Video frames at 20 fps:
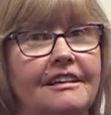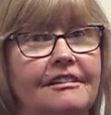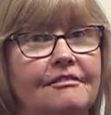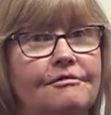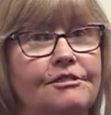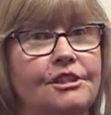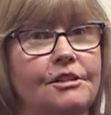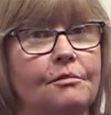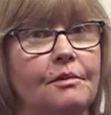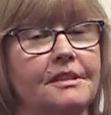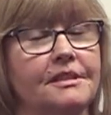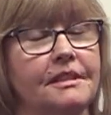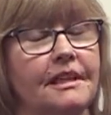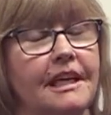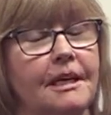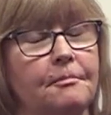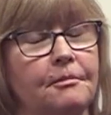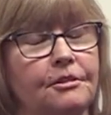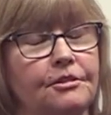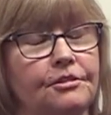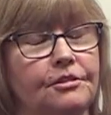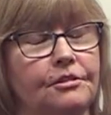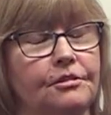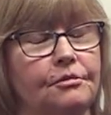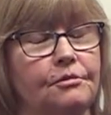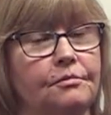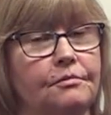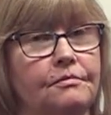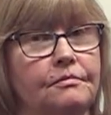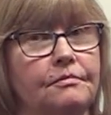She wasn't able
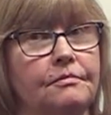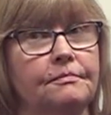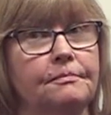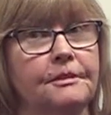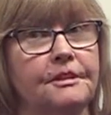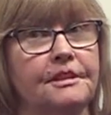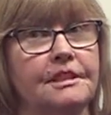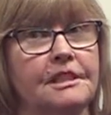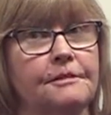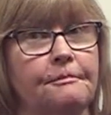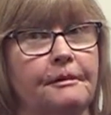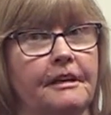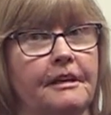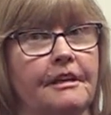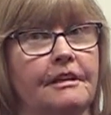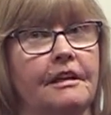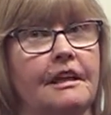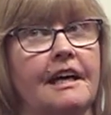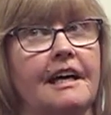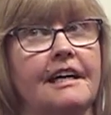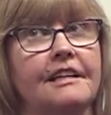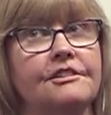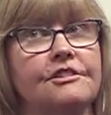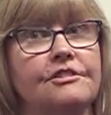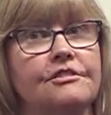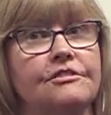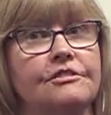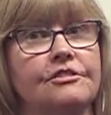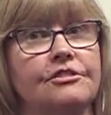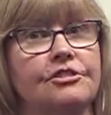to participate in
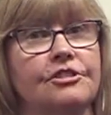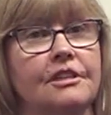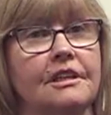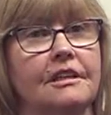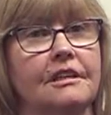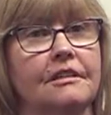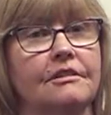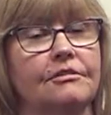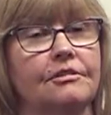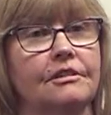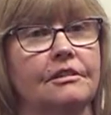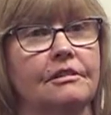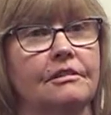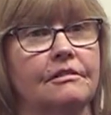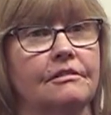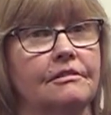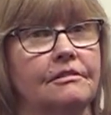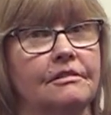class. She couldn't